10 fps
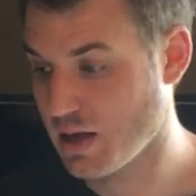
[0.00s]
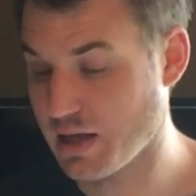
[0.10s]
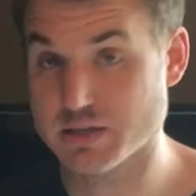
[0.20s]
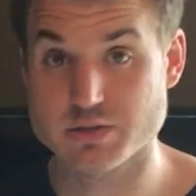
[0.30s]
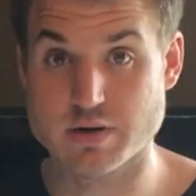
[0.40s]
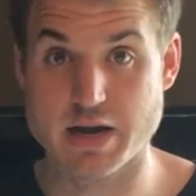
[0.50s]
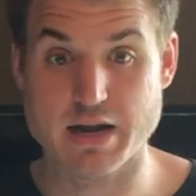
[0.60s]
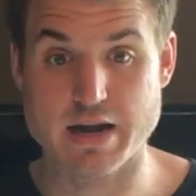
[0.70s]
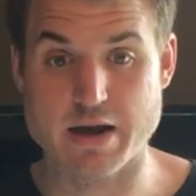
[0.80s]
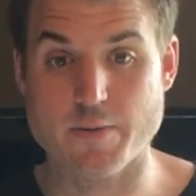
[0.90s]
is right
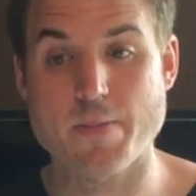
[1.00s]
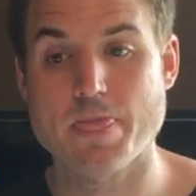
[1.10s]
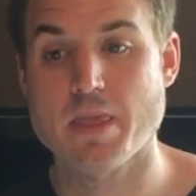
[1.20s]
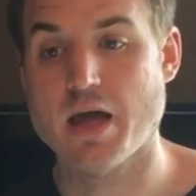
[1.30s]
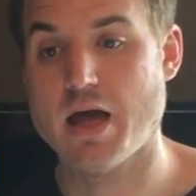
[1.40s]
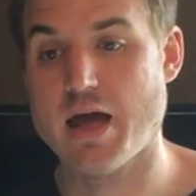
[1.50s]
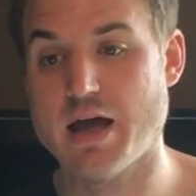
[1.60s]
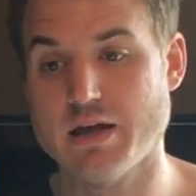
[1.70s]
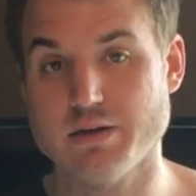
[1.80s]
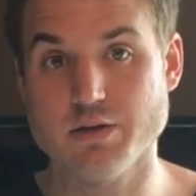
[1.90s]
now,
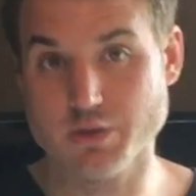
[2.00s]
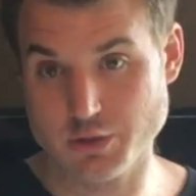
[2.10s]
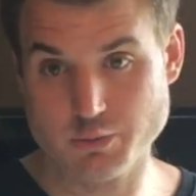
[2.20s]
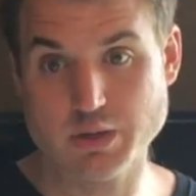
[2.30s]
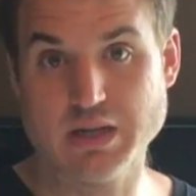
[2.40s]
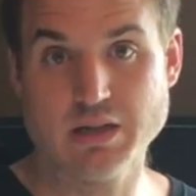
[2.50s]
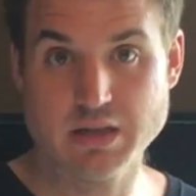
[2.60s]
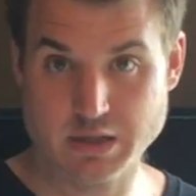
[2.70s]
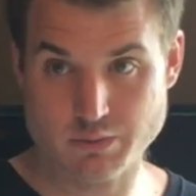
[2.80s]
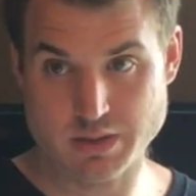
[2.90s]
and you would
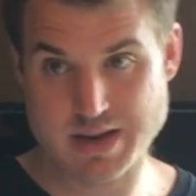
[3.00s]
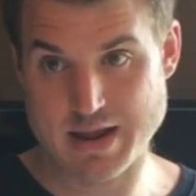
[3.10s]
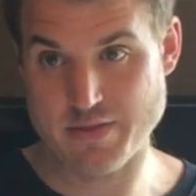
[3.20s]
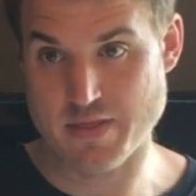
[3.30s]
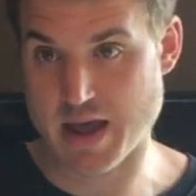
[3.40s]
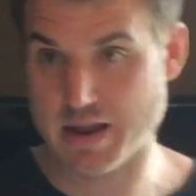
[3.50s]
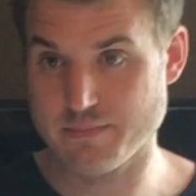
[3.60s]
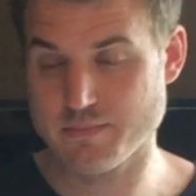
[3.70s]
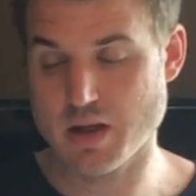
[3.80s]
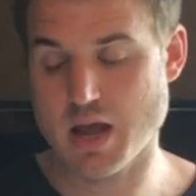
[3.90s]
liquidate that
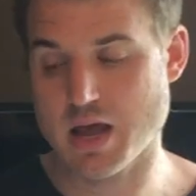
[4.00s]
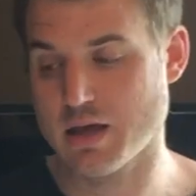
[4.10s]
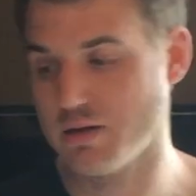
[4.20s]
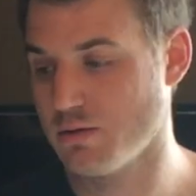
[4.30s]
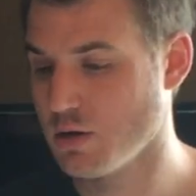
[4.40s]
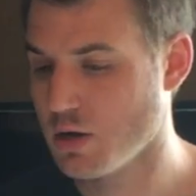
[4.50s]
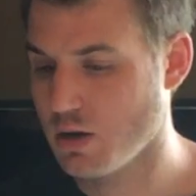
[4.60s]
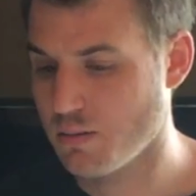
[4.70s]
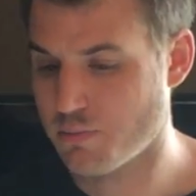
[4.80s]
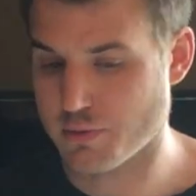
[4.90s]
and
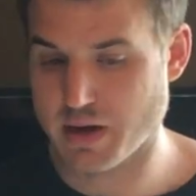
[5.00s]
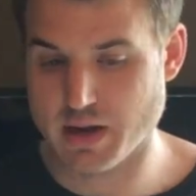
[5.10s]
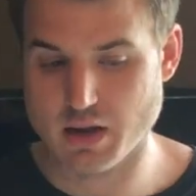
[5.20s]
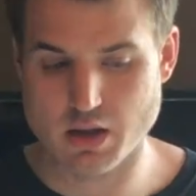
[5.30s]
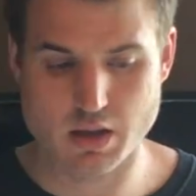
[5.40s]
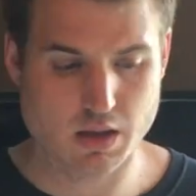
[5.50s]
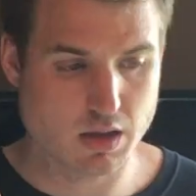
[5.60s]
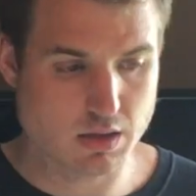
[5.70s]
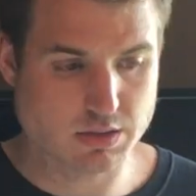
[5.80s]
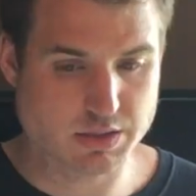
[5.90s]
bring
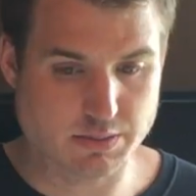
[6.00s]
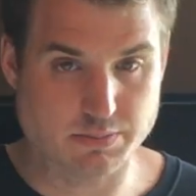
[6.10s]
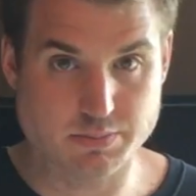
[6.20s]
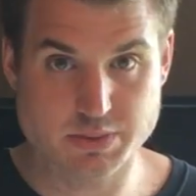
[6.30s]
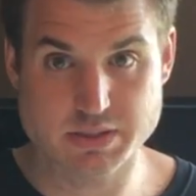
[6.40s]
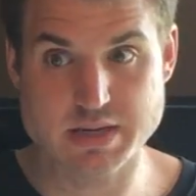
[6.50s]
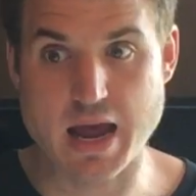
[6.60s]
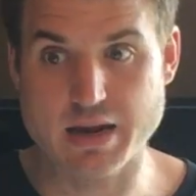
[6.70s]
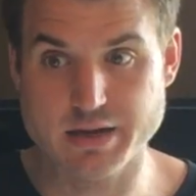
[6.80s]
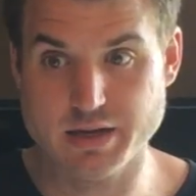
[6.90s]
some
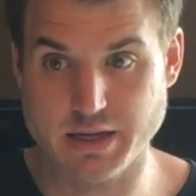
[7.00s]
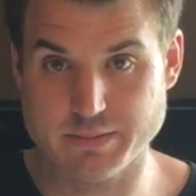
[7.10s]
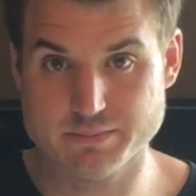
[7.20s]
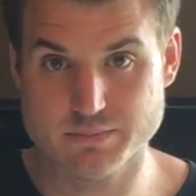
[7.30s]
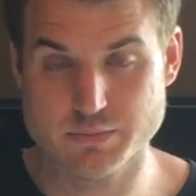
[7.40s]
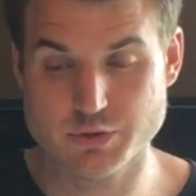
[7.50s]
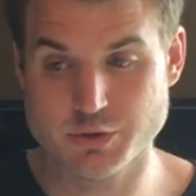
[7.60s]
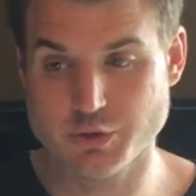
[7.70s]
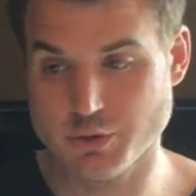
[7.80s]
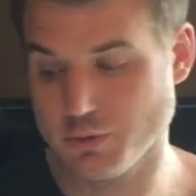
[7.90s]
sanity
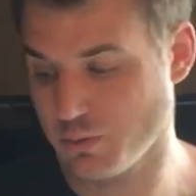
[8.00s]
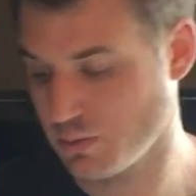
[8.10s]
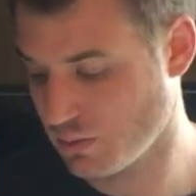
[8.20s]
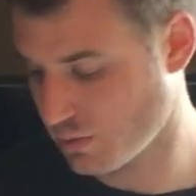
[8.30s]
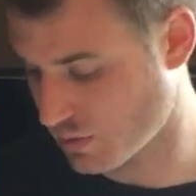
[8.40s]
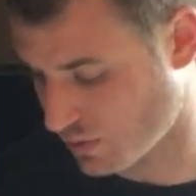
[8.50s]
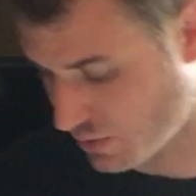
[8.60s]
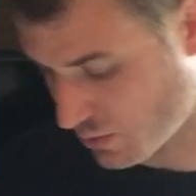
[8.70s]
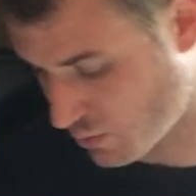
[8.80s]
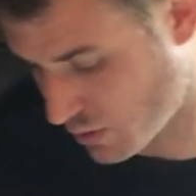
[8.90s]
to
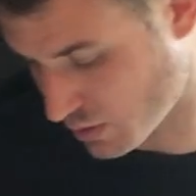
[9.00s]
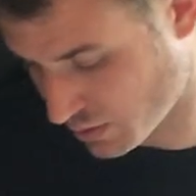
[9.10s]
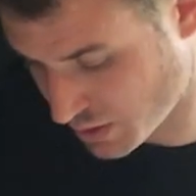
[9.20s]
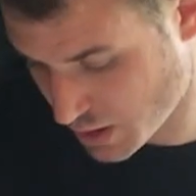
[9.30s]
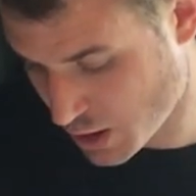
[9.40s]
the world.